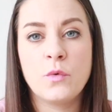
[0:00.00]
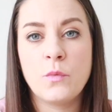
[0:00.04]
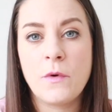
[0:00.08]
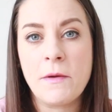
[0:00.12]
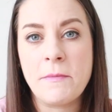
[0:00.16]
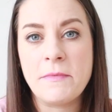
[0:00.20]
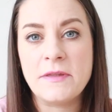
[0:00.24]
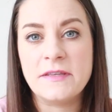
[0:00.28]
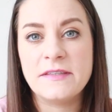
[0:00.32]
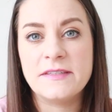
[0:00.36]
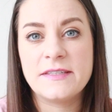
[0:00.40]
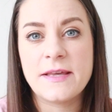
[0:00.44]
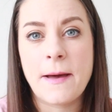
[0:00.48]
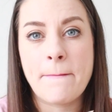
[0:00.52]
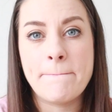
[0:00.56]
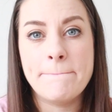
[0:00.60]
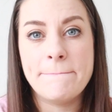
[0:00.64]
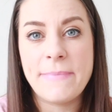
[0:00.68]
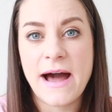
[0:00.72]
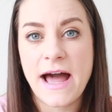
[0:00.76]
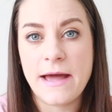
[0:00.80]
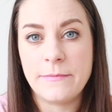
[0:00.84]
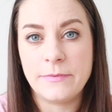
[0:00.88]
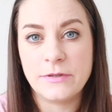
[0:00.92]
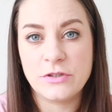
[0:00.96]
a women's
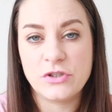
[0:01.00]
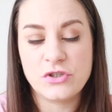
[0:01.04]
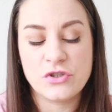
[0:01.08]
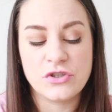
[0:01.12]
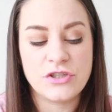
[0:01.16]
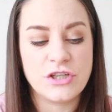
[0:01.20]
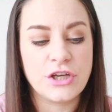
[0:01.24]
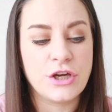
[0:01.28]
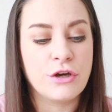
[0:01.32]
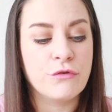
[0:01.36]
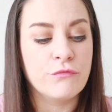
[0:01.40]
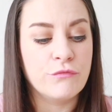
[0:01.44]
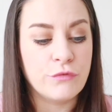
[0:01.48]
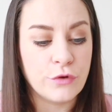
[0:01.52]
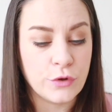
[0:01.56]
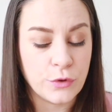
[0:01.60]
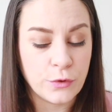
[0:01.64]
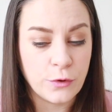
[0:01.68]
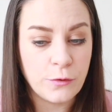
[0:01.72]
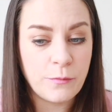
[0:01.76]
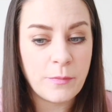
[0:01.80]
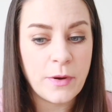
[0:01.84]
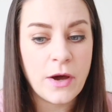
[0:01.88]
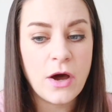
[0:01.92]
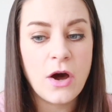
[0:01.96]
Bible study
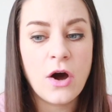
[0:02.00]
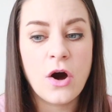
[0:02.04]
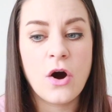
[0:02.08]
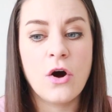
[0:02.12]
group,